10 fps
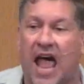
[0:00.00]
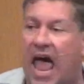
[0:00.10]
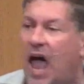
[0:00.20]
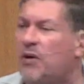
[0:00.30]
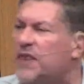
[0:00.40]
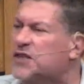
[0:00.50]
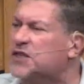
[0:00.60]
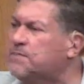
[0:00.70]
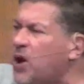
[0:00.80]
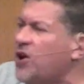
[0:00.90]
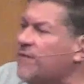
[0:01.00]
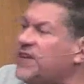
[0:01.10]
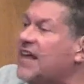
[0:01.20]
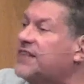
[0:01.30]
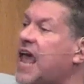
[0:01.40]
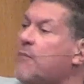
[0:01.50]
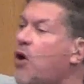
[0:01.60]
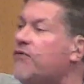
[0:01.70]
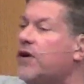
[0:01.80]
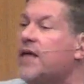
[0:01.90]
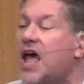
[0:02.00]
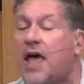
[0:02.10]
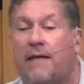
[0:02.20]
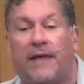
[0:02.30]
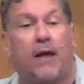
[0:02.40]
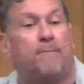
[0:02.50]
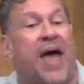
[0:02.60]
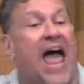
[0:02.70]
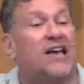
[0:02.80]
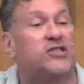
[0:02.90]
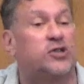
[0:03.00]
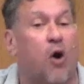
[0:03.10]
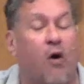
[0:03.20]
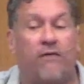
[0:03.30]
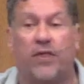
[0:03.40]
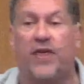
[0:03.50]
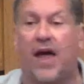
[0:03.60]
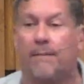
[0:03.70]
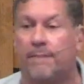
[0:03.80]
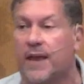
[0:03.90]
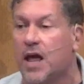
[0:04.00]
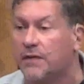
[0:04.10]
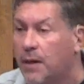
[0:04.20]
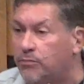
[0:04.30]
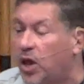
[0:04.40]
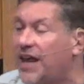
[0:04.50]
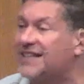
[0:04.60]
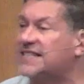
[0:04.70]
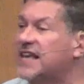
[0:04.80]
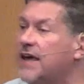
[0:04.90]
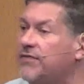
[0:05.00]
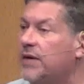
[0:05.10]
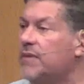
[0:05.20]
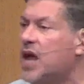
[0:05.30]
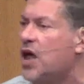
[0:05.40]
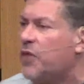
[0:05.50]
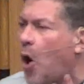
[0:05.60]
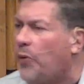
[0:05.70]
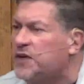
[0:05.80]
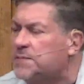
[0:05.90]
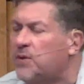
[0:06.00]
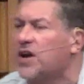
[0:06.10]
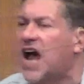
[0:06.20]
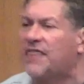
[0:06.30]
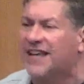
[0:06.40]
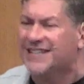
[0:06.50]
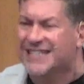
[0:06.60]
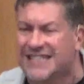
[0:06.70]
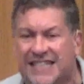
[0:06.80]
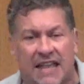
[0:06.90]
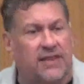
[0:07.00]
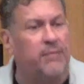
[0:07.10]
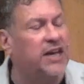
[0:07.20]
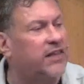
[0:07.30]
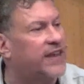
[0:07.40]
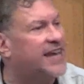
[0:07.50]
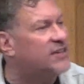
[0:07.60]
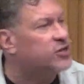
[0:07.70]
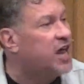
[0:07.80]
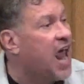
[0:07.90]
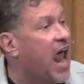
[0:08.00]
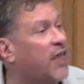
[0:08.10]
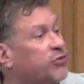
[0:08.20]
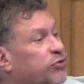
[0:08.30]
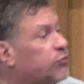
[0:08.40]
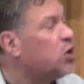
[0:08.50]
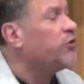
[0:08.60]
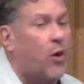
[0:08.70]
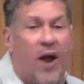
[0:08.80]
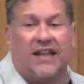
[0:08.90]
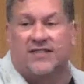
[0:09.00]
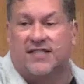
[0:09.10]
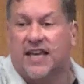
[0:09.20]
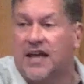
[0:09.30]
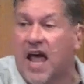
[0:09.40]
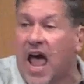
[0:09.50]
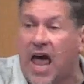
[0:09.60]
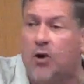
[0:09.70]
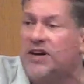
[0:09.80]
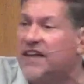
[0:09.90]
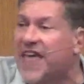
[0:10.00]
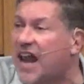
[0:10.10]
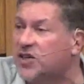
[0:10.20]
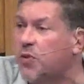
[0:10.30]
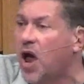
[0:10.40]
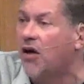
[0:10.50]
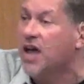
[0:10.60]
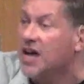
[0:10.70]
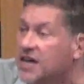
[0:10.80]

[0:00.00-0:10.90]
And when the spirit of death came over, it passed over them. The blood had saved them. The Holy Spirit of God then sent them into the desert and through the Red Sea. And who did that as well?